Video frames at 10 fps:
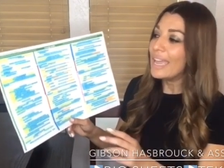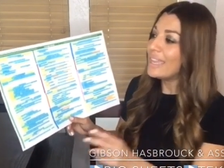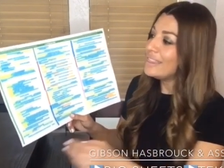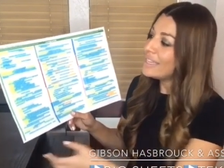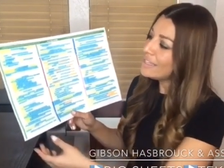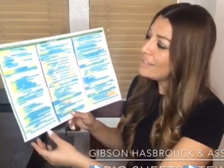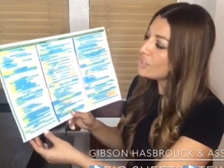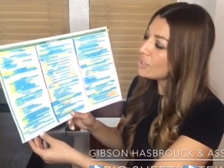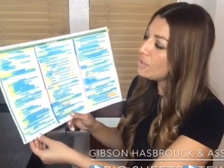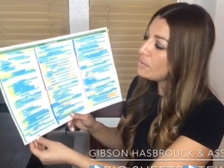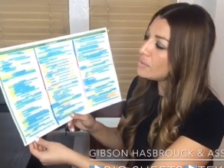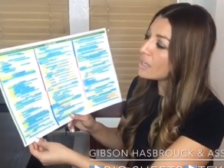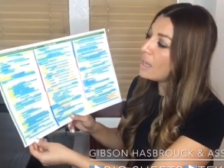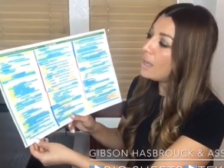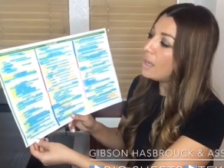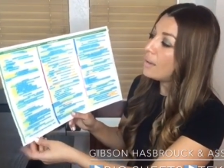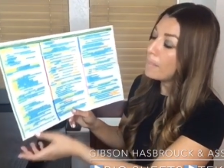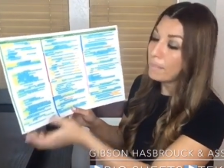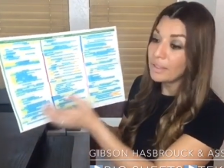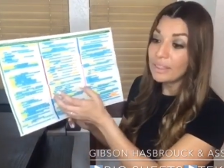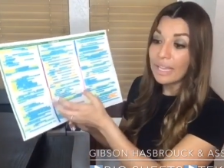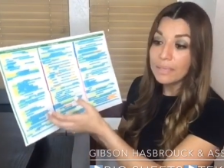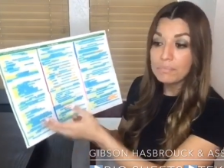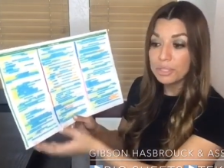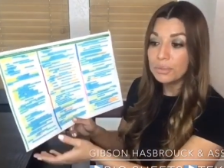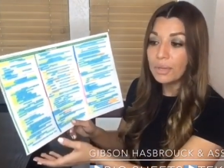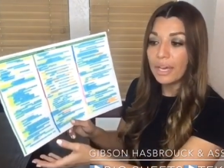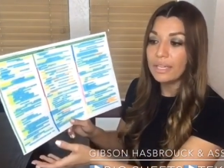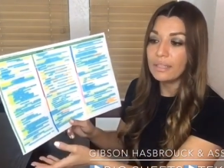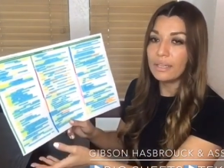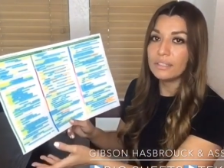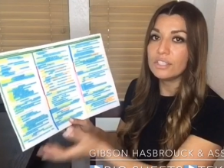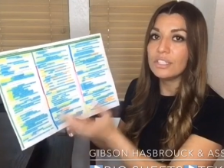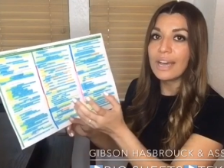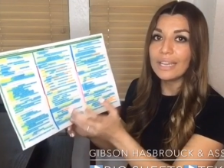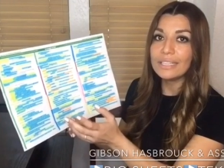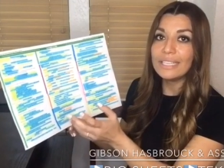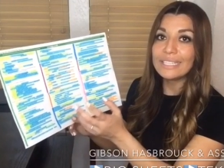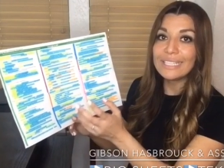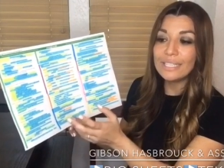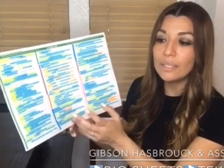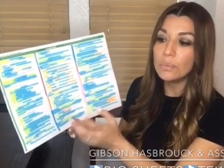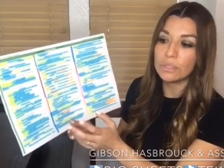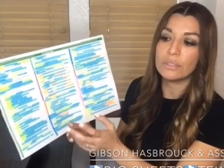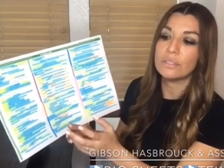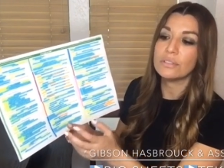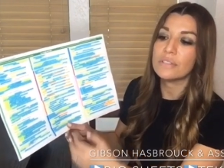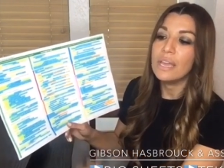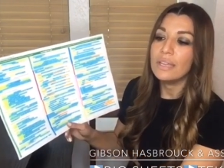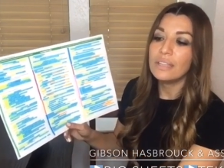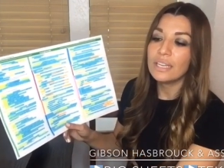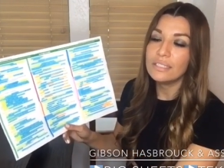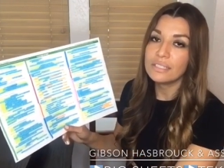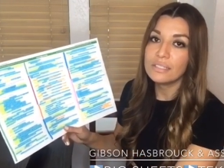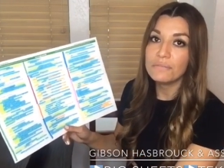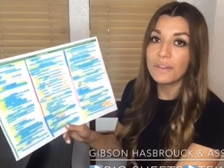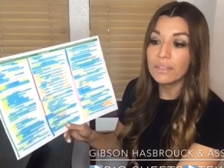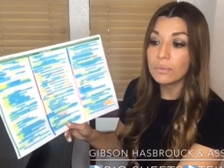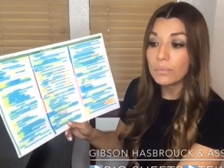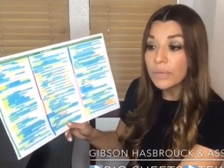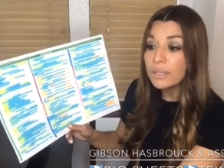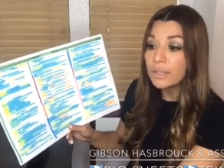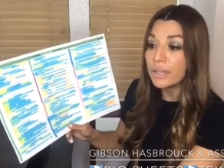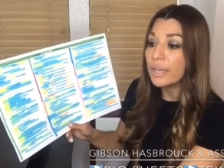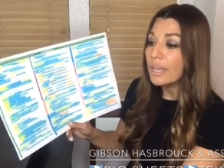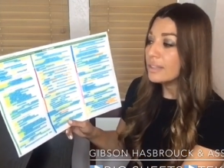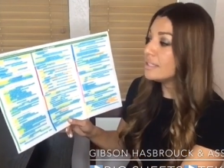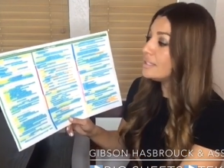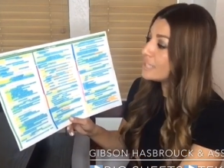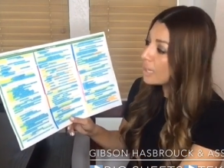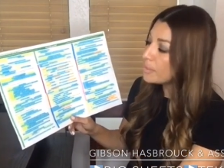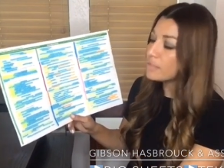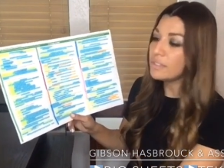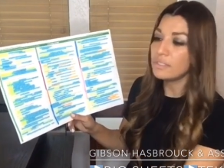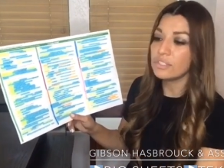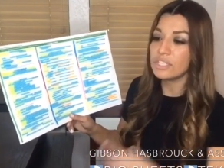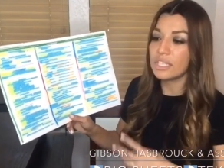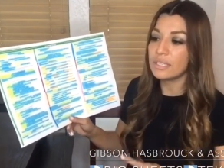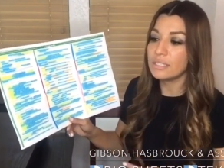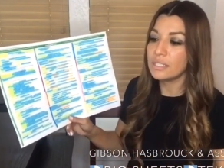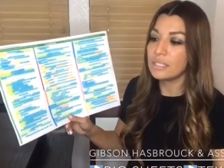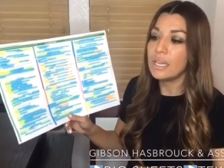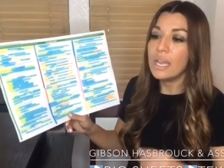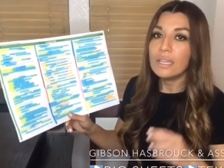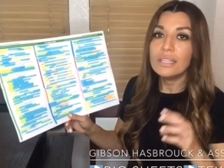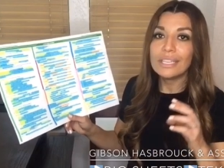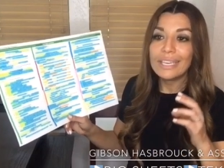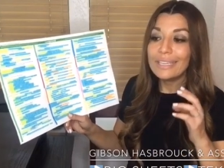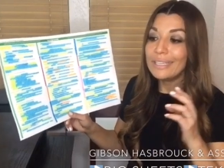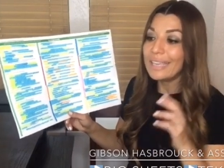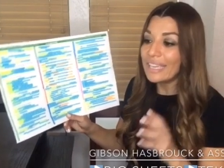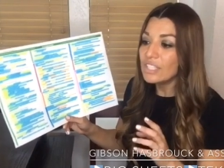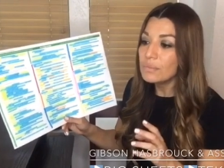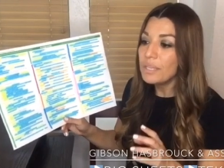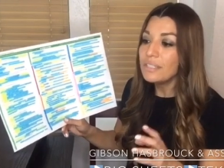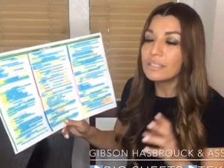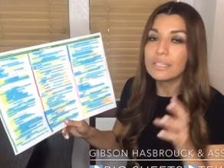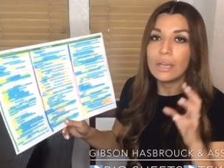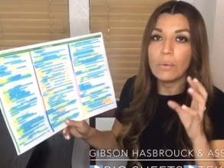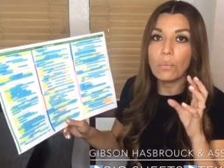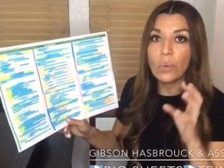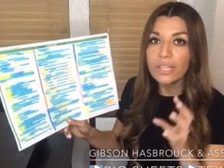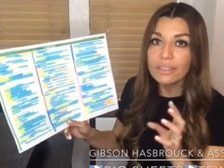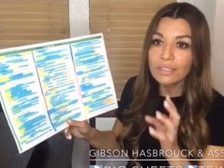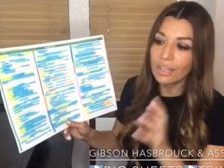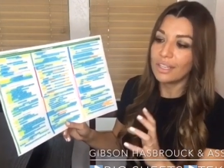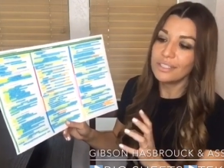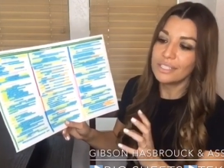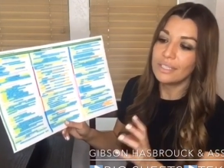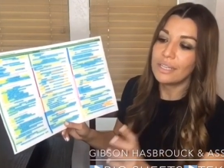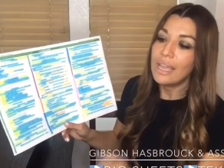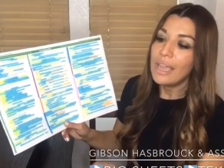And then to use a light blue highlighter to highlight keywords that identify the rigor, the depth of understanding, the engagement with the content.